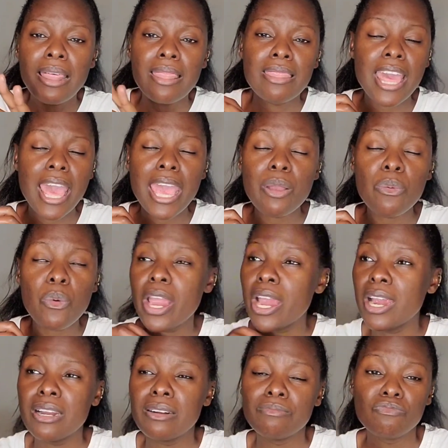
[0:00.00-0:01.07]
They
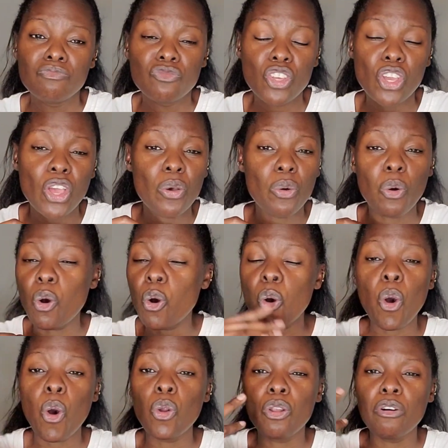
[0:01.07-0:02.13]
were
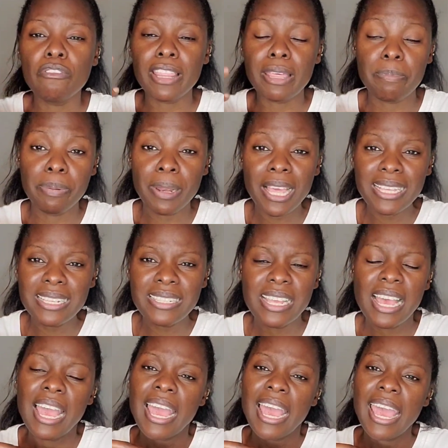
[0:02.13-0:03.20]
all over the place,
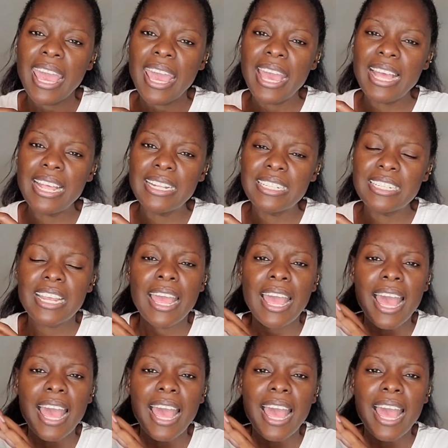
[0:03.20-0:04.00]
and